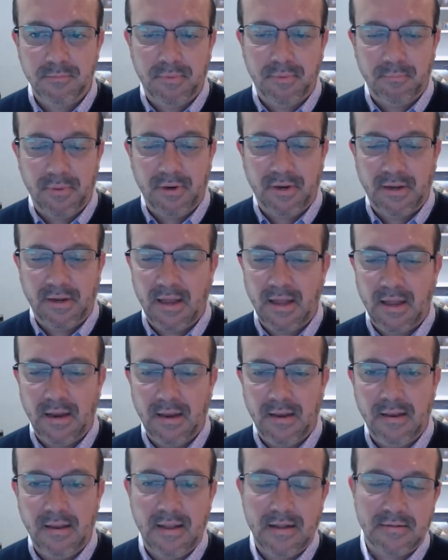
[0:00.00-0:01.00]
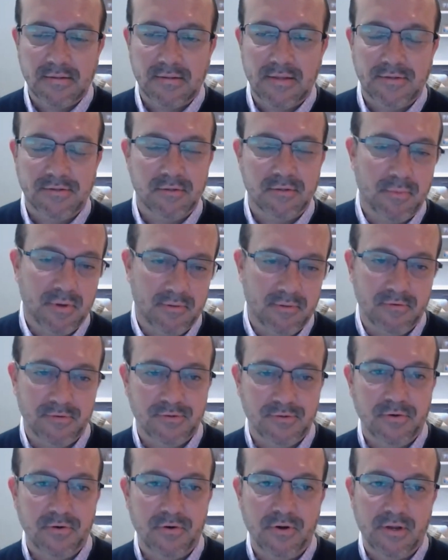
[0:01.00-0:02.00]
But again, that's a bit of a
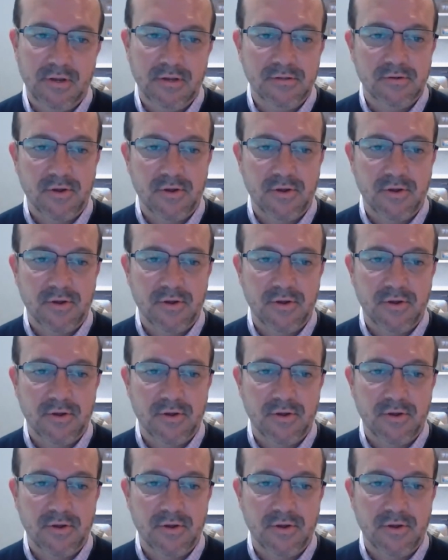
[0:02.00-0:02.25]
journey.